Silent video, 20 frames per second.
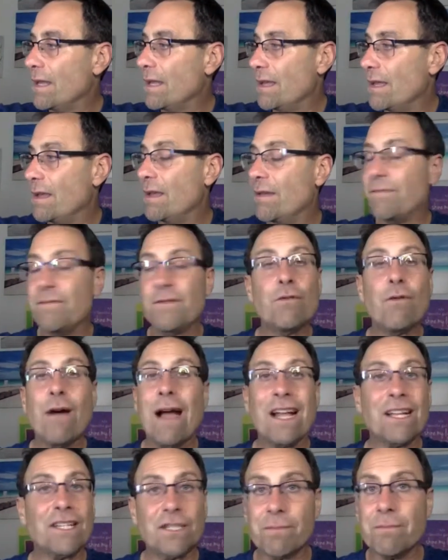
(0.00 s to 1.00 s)
if you
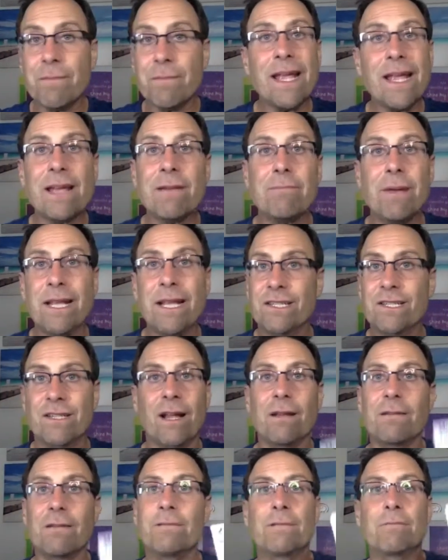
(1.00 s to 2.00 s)
ask me, based
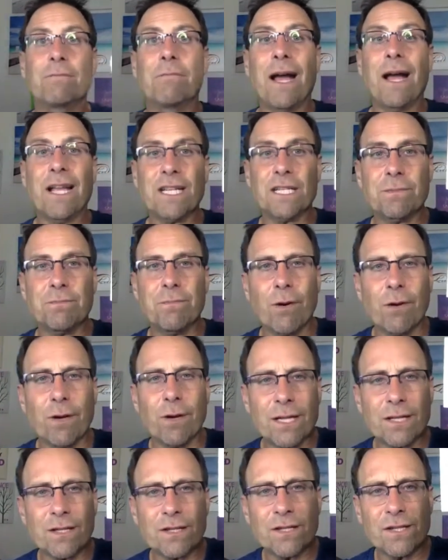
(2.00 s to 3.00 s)
on my
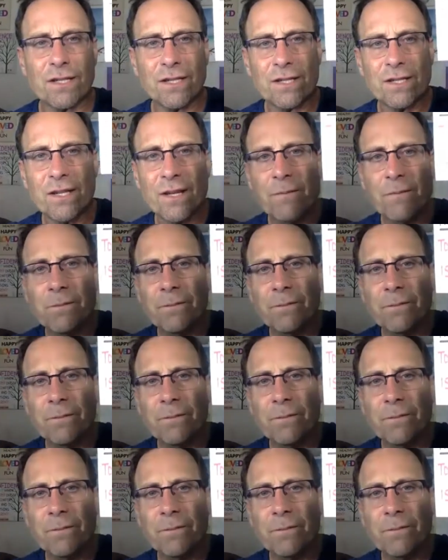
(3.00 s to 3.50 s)
experiences,